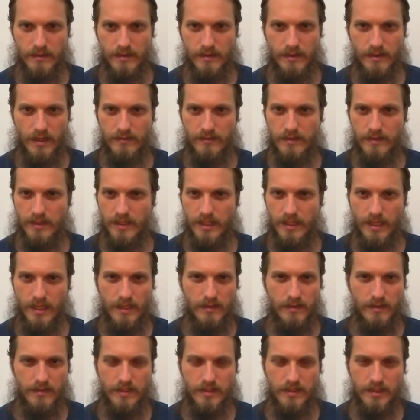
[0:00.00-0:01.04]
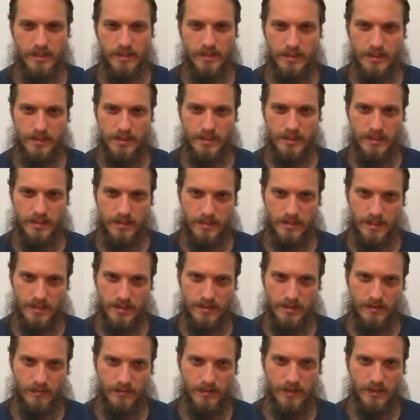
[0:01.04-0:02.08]
Everything else in existence
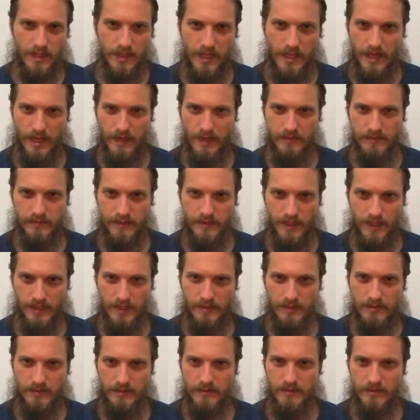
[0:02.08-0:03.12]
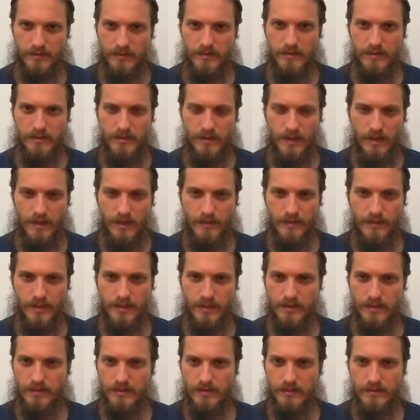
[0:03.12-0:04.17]
doesn't really have that. I
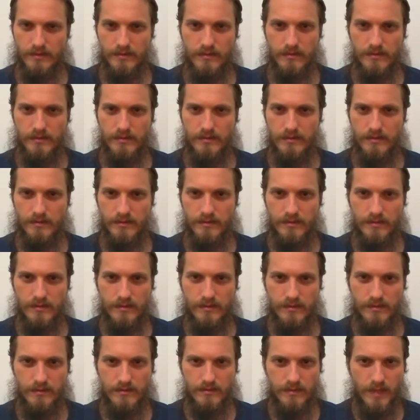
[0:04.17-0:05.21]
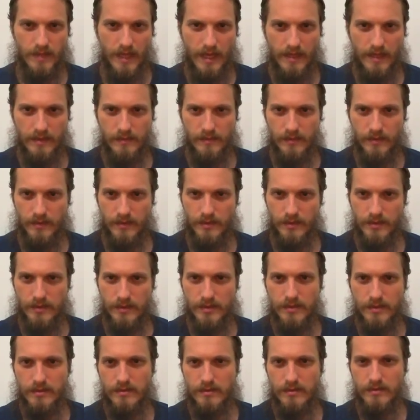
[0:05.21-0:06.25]
mean,
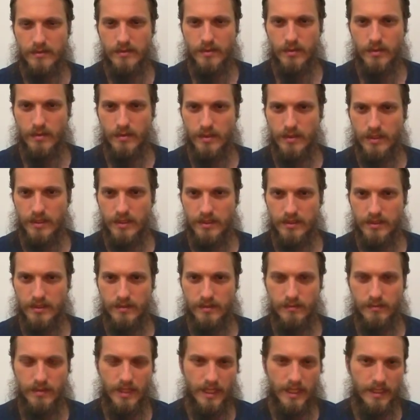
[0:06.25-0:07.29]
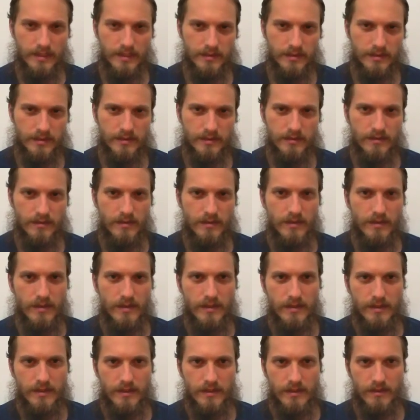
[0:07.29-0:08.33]
animals, trees, plants,
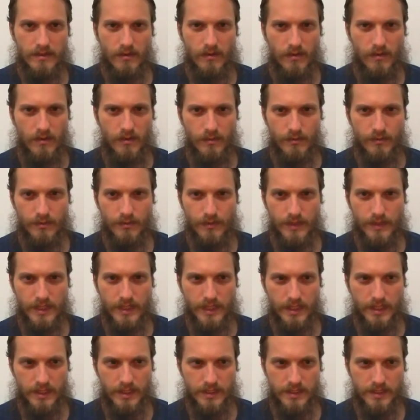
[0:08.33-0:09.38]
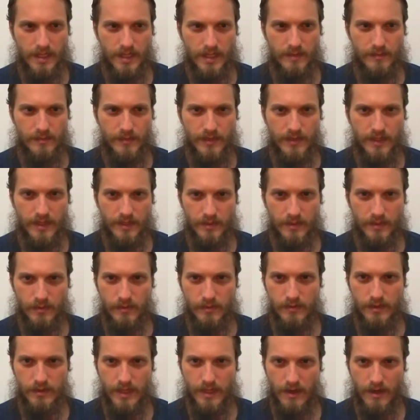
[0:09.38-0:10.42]
they're all pretty content being
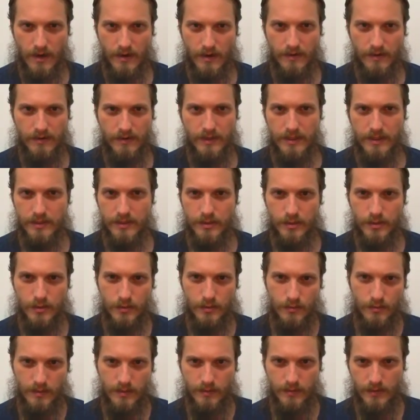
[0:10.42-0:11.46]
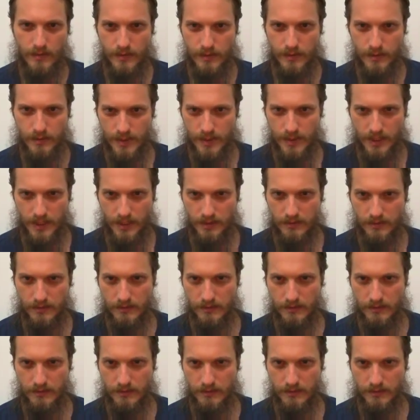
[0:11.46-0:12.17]
who they are and just reproducing.